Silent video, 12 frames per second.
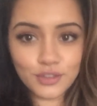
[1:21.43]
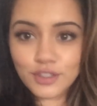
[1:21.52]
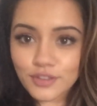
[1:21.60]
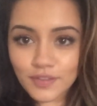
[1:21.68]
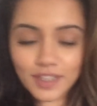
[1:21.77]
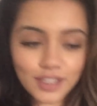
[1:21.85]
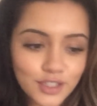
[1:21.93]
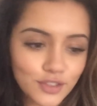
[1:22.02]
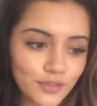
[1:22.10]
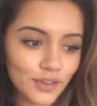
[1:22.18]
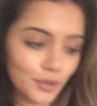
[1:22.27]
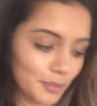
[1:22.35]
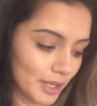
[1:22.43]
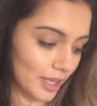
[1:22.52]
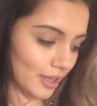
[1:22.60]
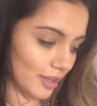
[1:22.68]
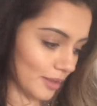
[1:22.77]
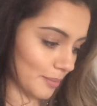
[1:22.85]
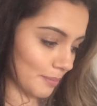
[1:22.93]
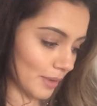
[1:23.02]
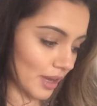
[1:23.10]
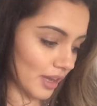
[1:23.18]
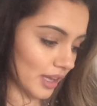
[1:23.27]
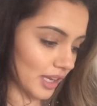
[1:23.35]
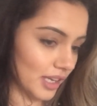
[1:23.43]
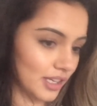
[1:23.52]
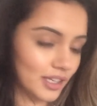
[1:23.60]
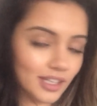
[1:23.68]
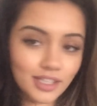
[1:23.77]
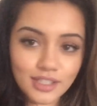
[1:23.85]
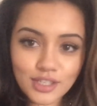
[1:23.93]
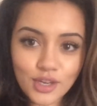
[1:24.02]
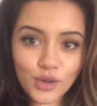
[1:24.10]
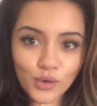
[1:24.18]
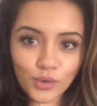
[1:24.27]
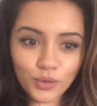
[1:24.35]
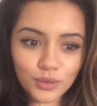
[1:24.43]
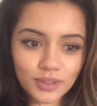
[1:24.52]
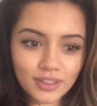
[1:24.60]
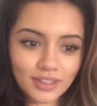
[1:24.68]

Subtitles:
I've just finished filming my India haul.